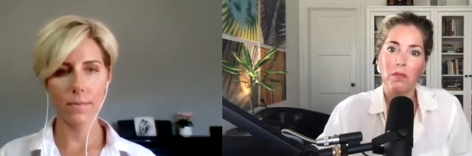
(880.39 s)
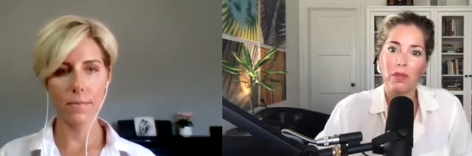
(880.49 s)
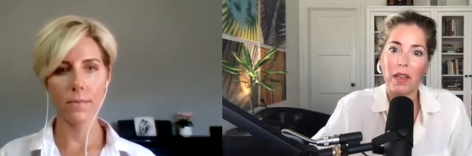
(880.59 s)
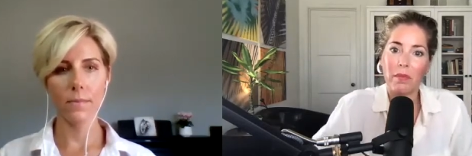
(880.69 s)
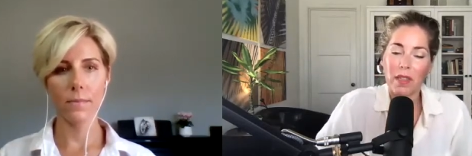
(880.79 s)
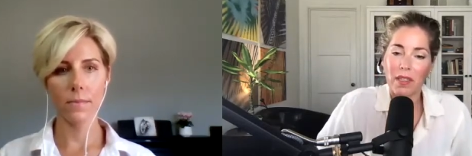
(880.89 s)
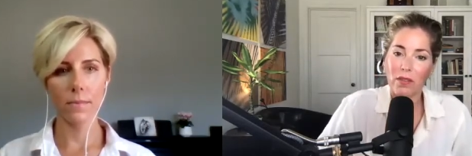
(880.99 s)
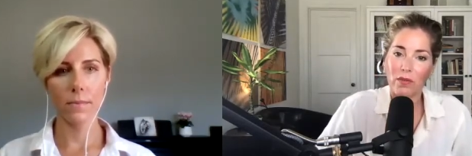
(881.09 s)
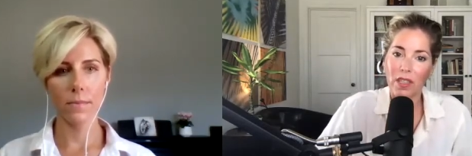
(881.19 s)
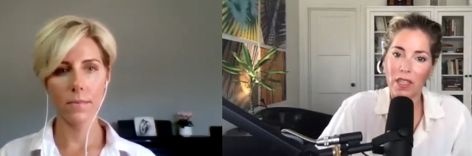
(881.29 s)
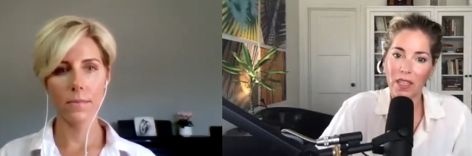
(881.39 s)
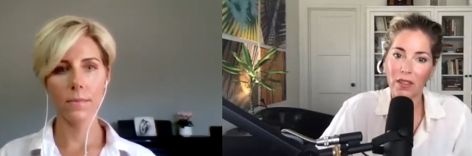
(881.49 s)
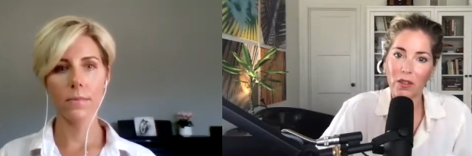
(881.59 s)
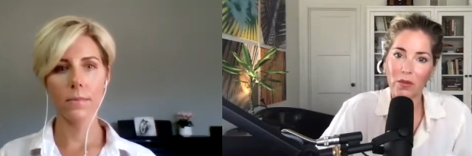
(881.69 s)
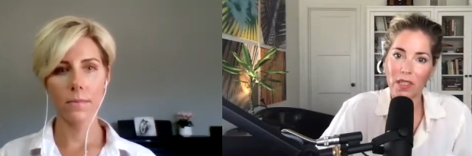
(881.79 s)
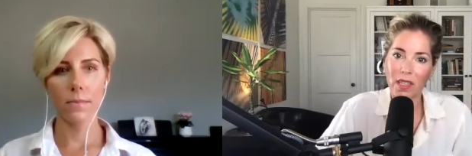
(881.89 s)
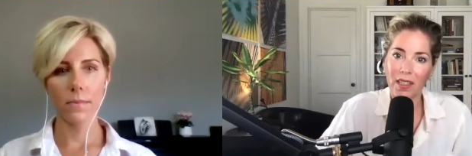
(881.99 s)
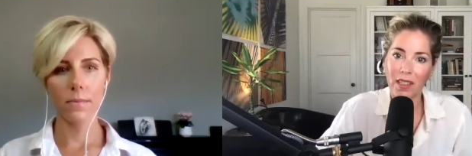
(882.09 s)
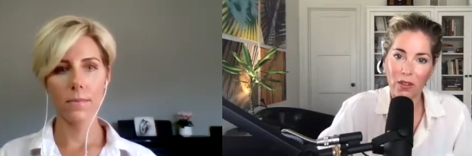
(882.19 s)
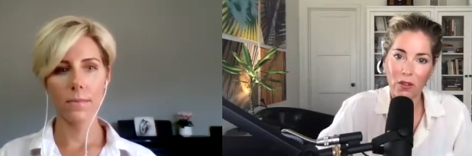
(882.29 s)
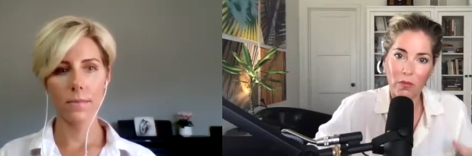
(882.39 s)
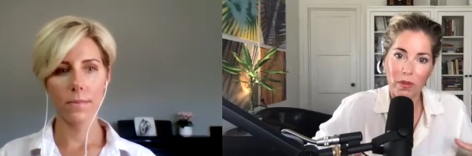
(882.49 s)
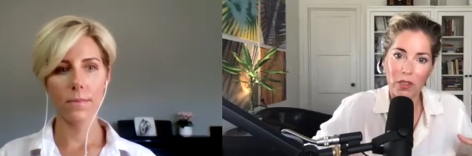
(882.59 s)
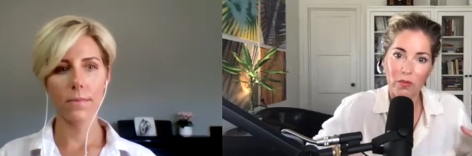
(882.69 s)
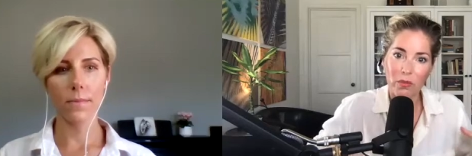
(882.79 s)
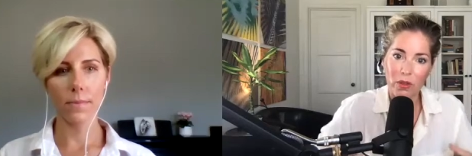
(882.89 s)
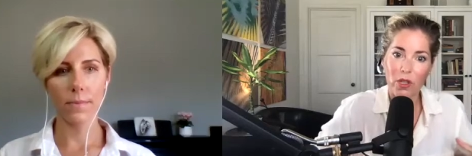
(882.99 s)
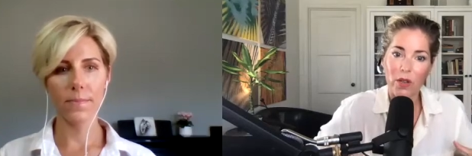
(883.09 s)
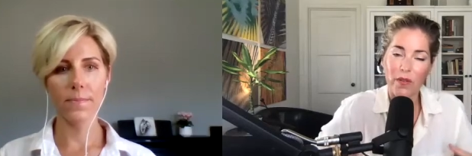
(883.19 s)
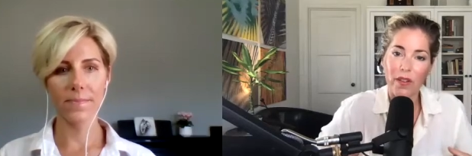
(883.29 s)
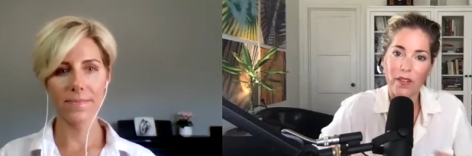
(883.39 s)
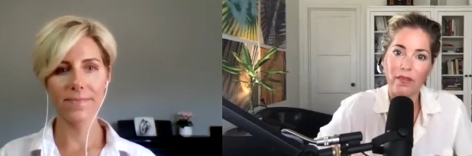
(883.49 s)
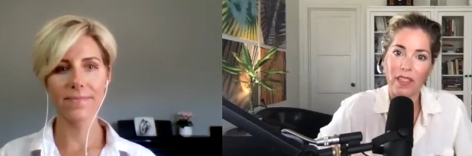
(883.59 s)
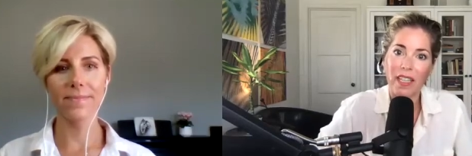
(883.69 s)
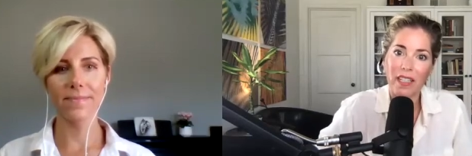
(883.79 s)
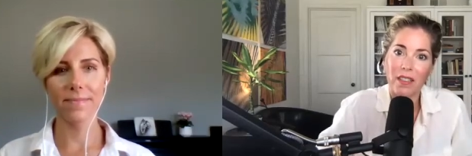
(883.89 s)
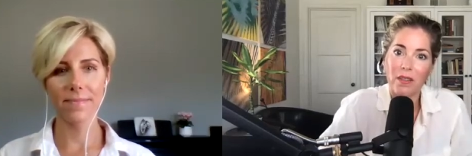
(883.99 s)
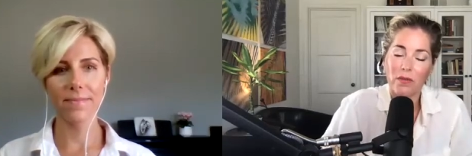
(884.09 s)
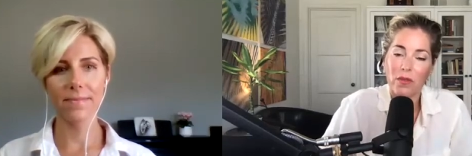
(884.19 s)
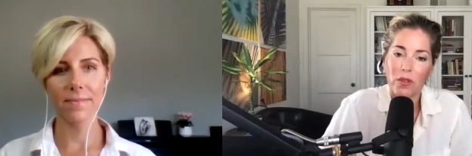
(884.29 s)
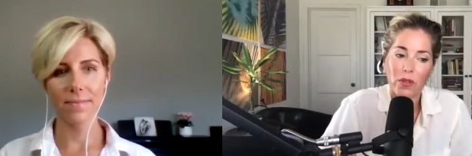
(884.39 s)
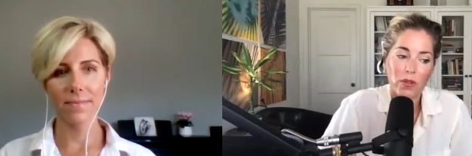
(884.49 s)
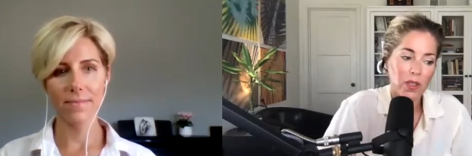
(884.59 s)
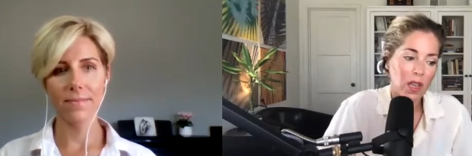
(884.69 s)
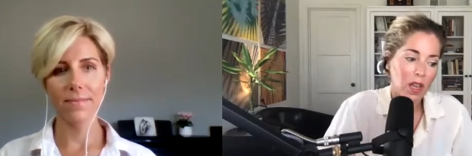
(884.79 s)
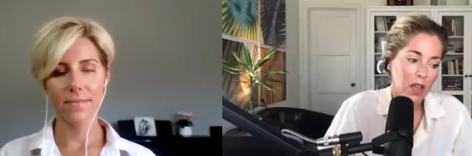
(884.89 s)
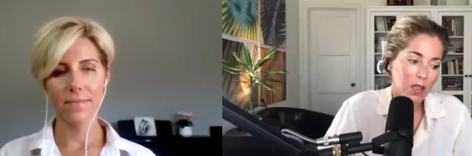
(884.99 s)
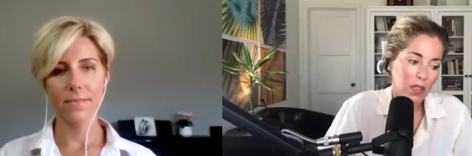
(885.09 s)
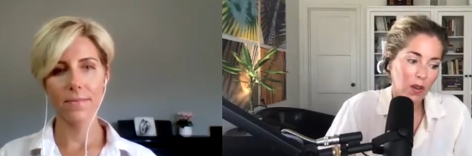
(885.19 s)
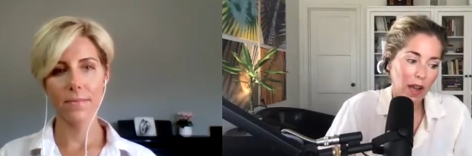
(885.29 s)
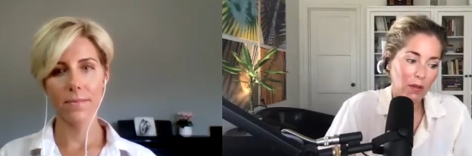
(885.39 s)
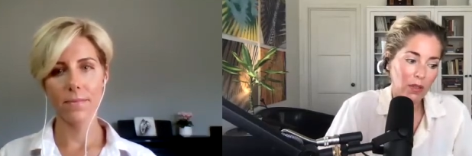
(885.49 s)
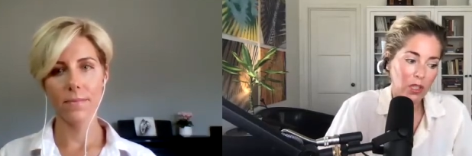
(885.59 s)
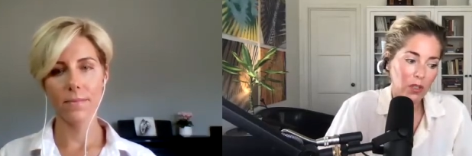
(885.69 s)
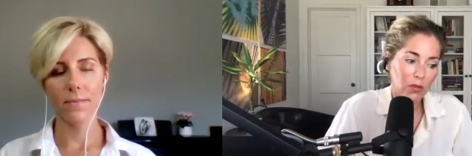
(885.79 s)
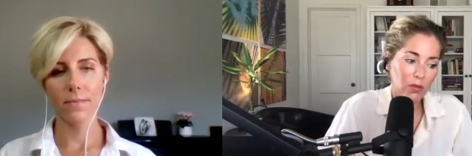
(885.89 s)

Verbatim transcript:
Speaker 1: plant-based vegan who was eating like a whole bunch of preservative-laden foods. So, how would you